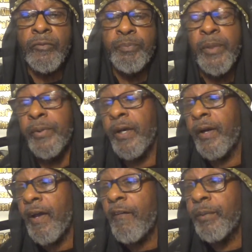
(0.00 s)
People
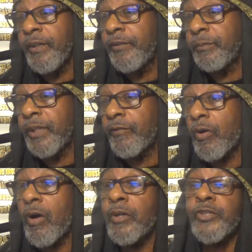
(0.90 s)
that have believed him have
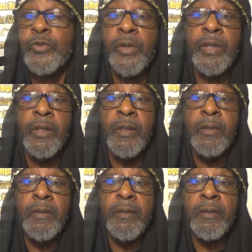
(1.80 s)
gone astray
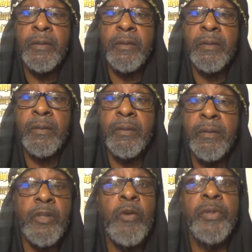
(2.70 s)

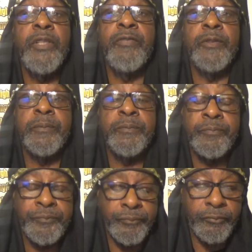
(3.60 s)
and don't believe in him
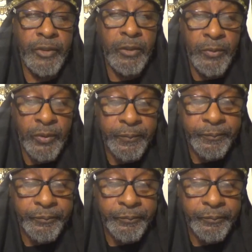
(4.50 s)
anymore.